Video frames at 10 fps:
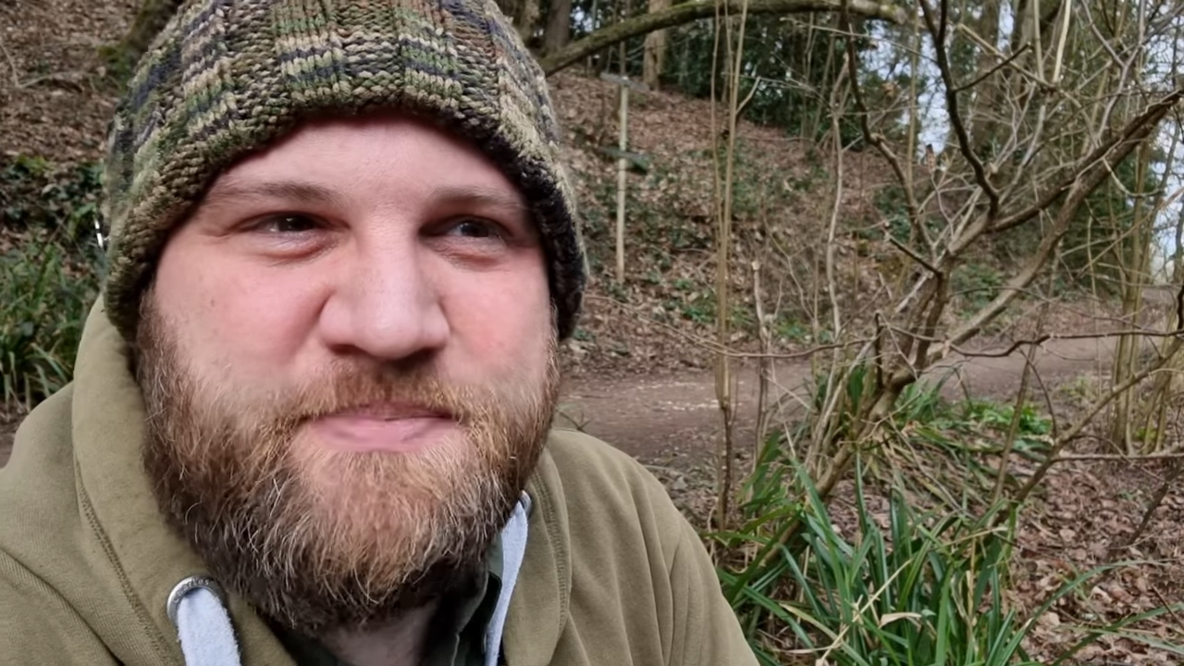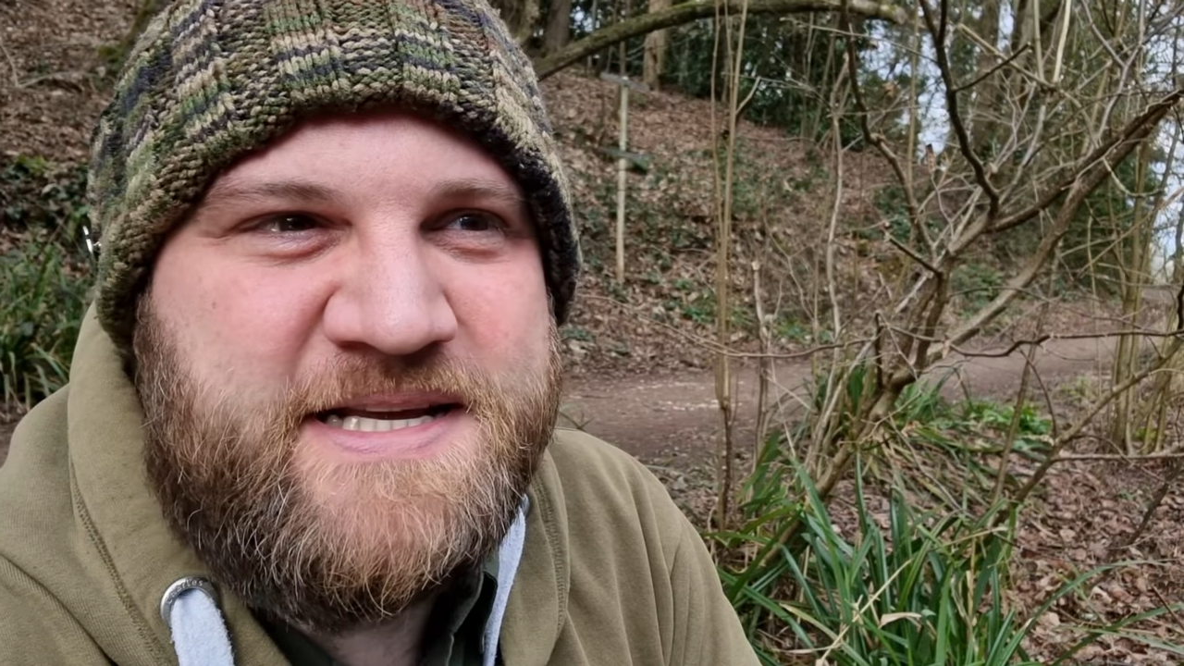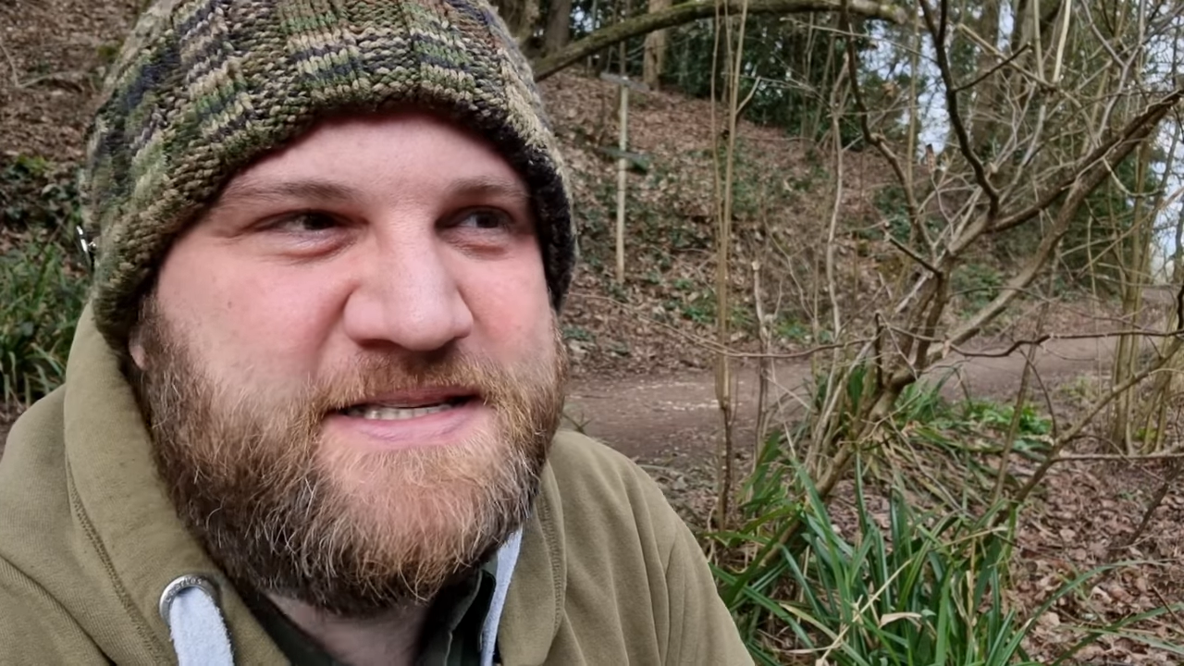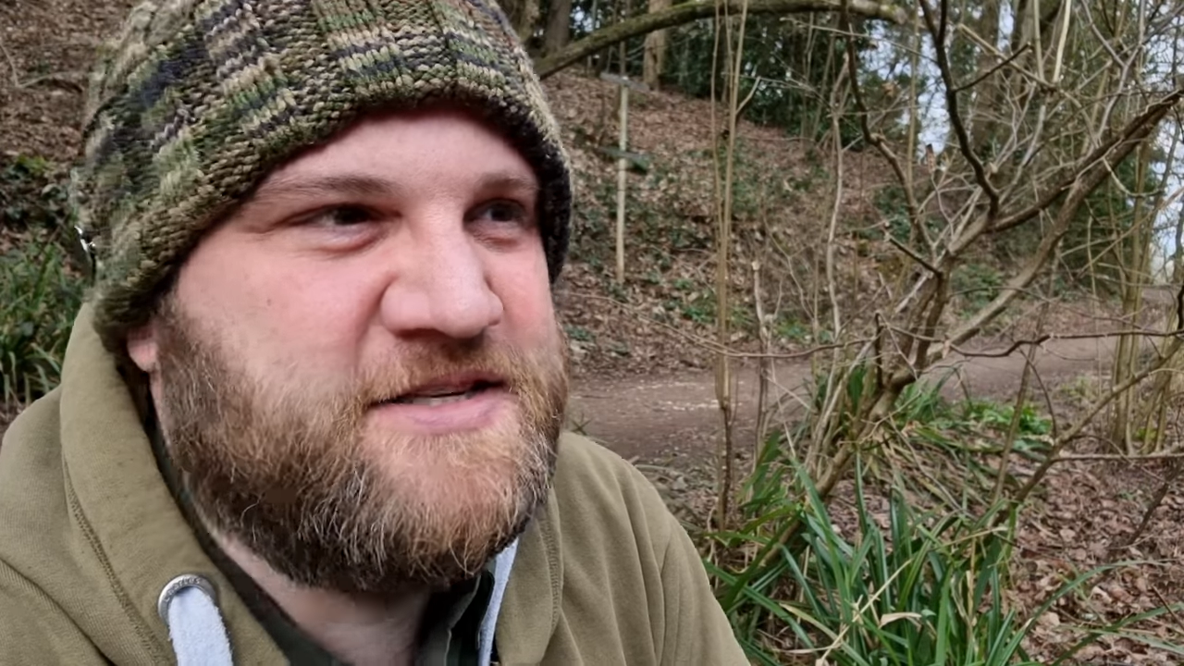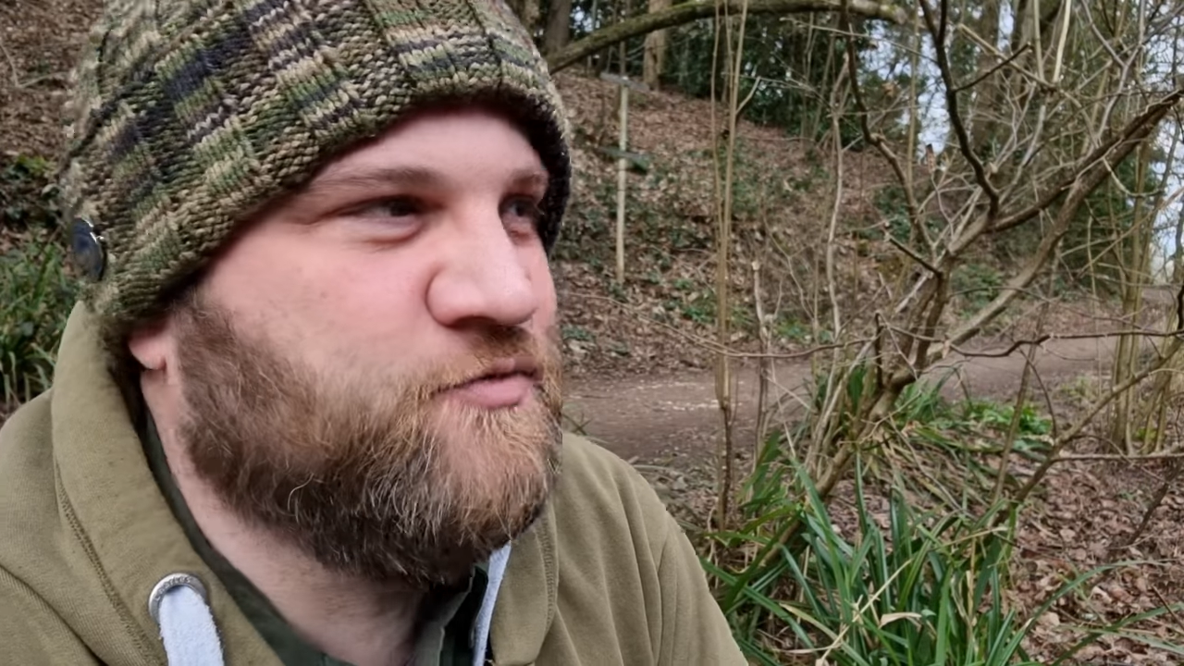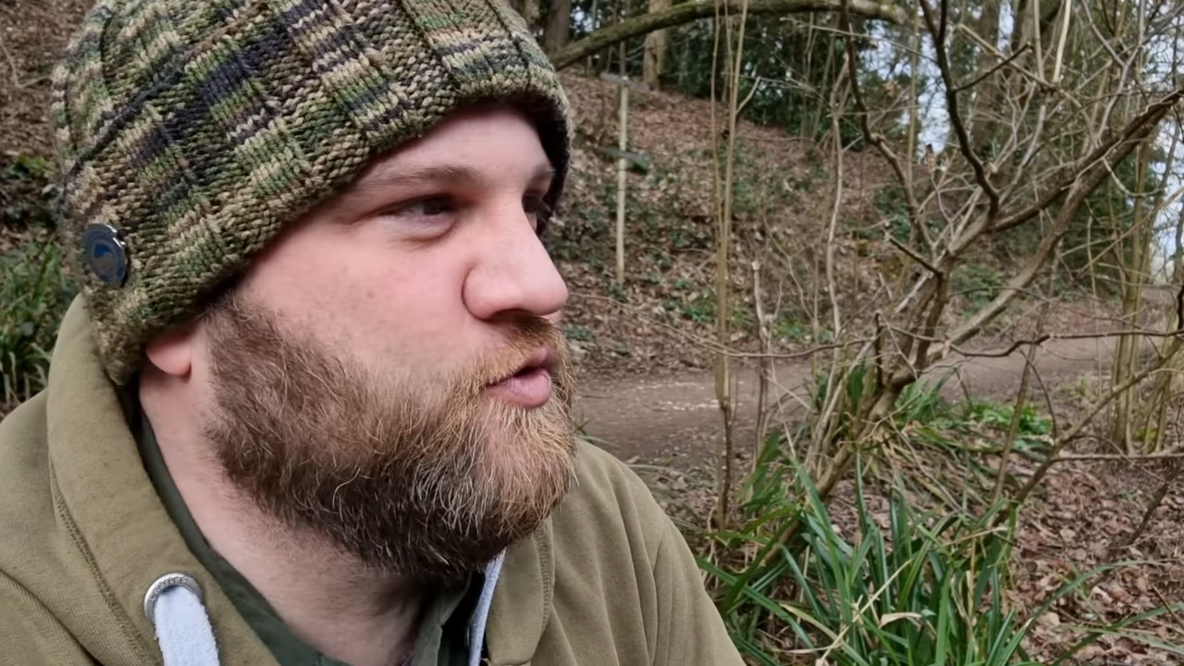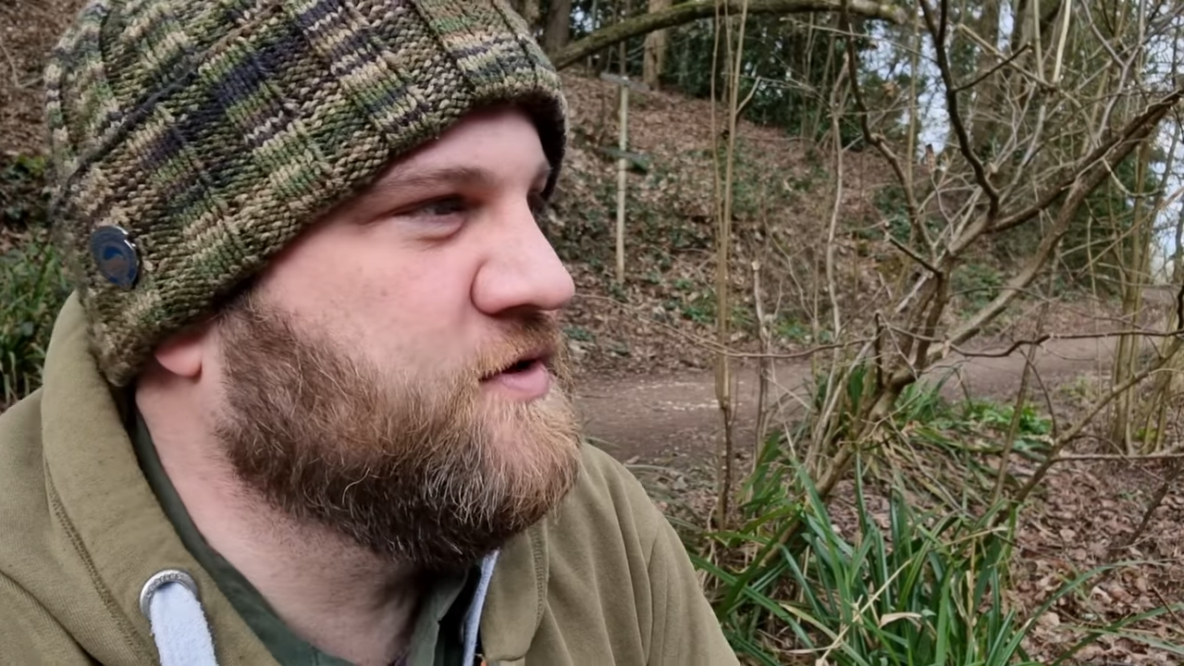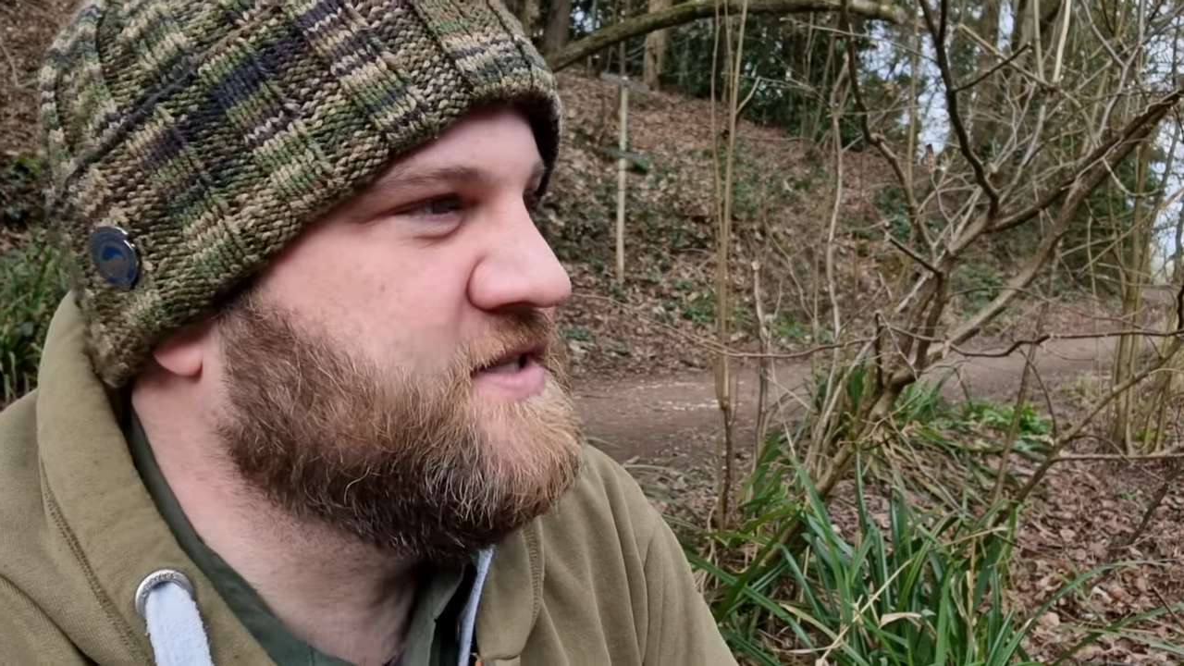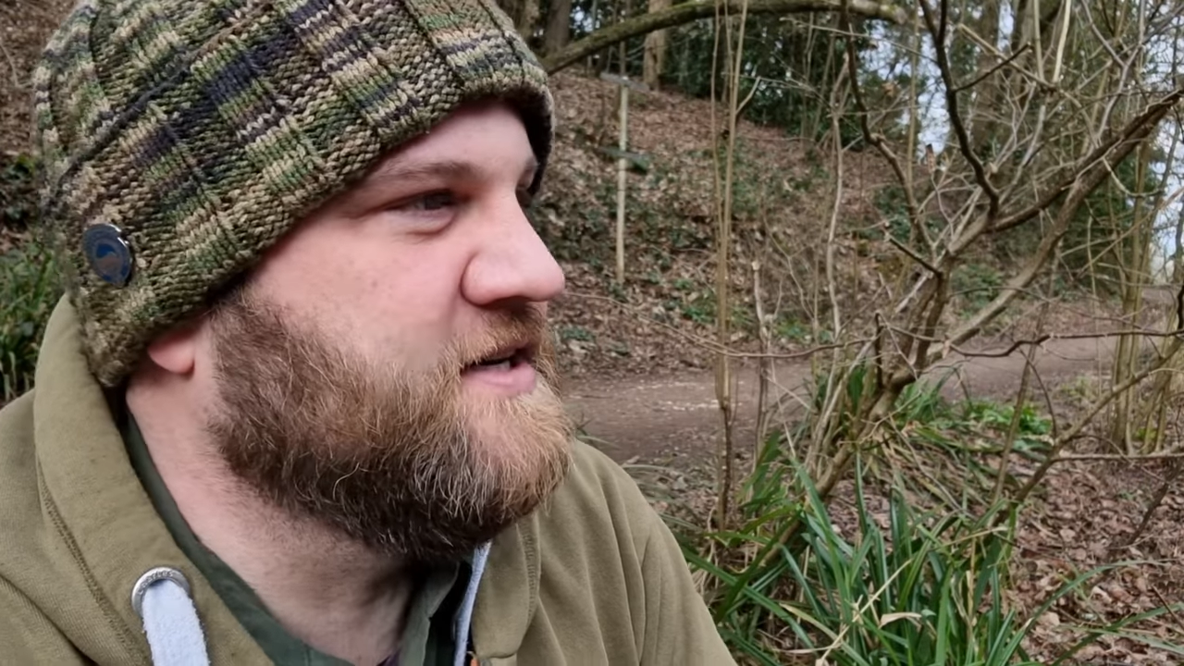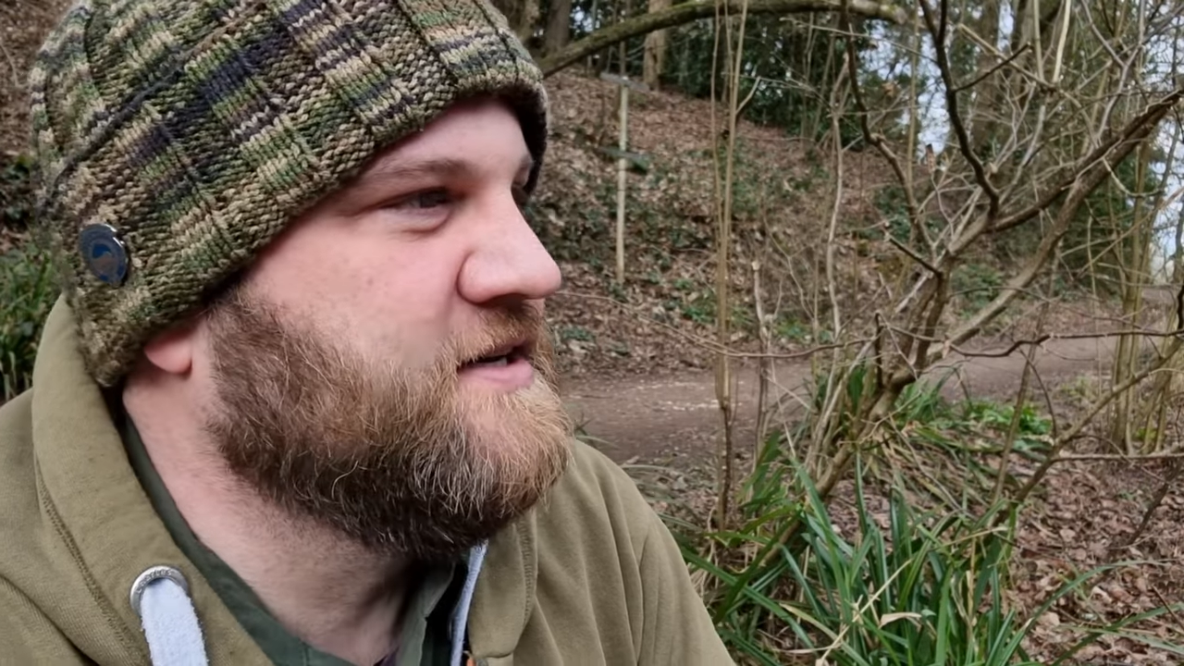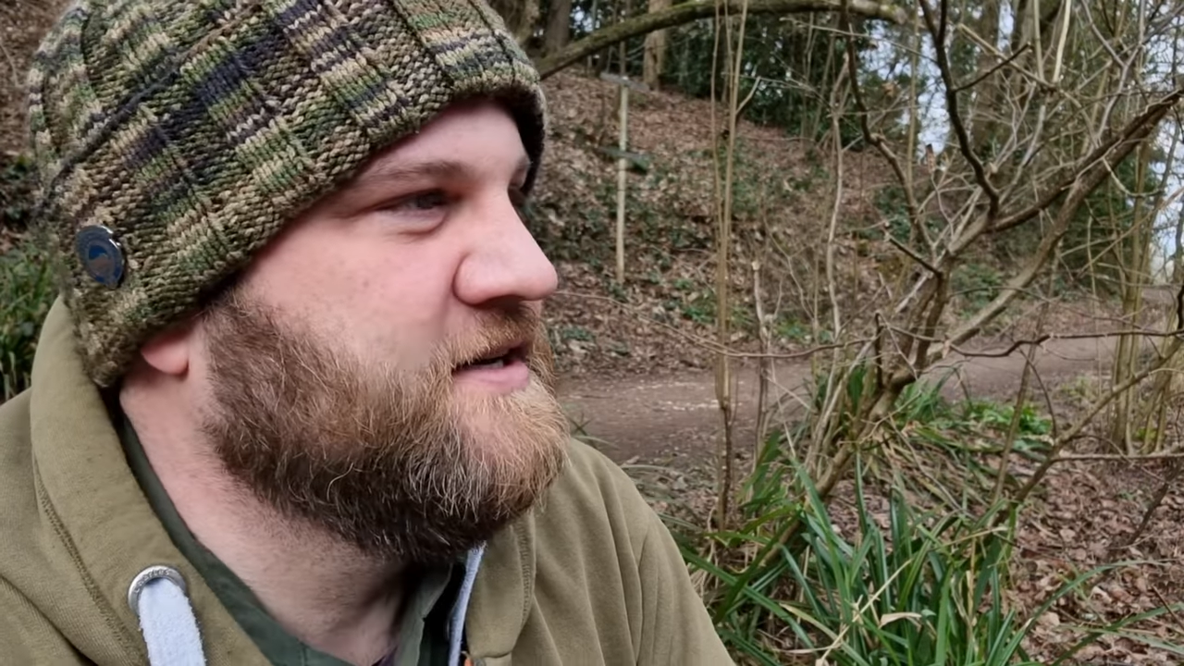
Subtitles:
pieces of water